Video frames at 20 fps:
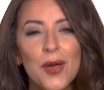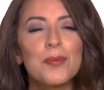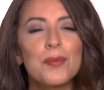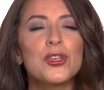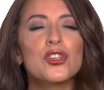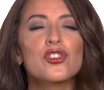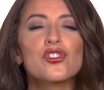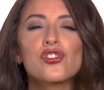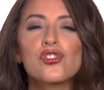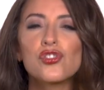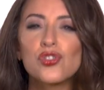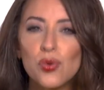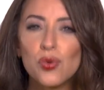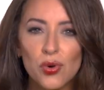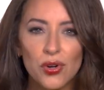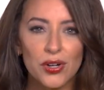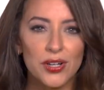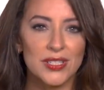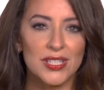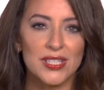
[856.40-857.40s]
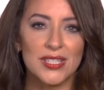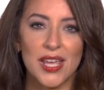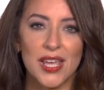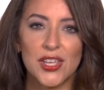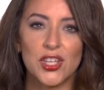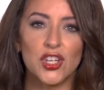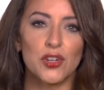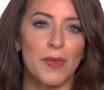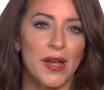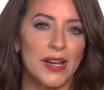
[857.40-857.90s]
Be sure to
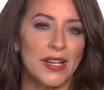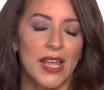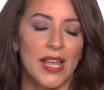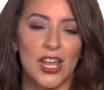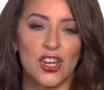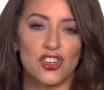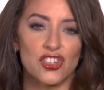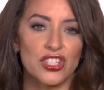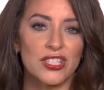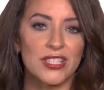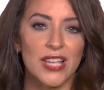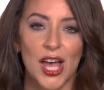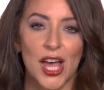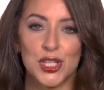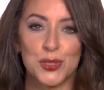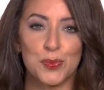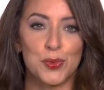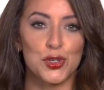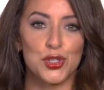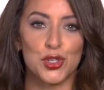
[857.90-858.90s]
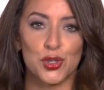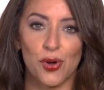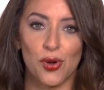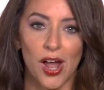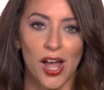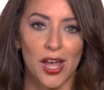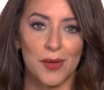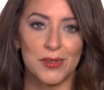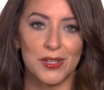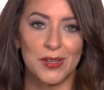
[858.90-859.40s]
take your medications as
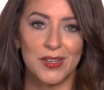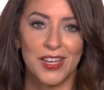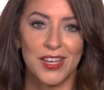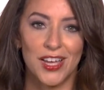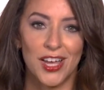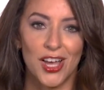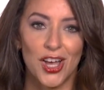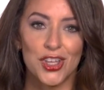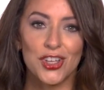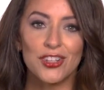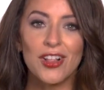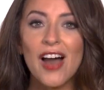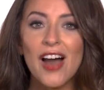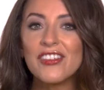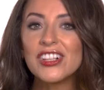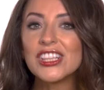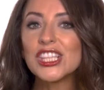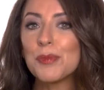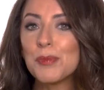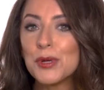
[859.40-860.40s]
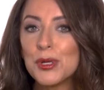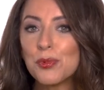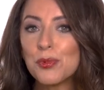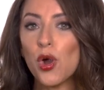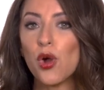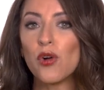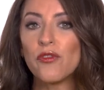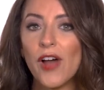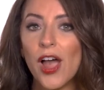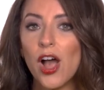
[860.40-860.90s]
prescribed. You'll have a lipid
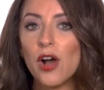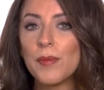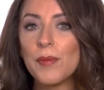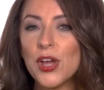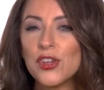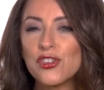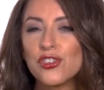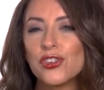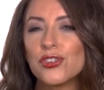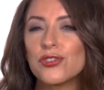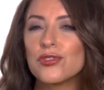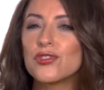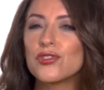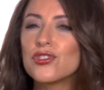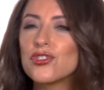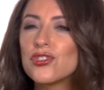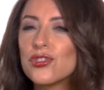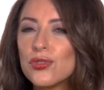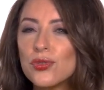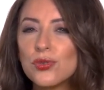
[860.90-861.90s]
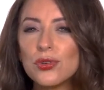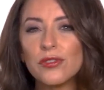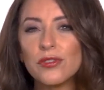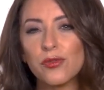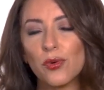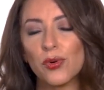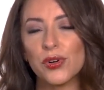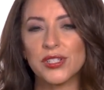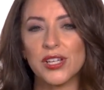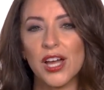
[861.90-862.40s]
profile measured 2 to
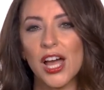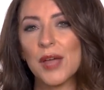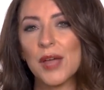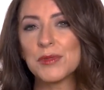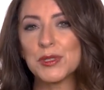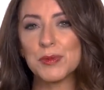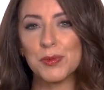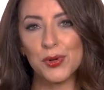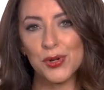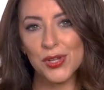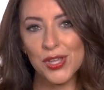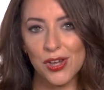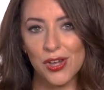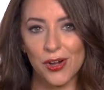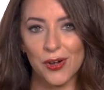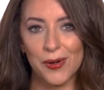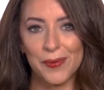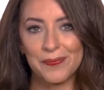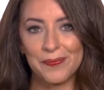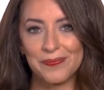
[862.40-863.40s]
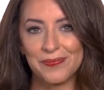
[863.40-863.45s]
4 times per year.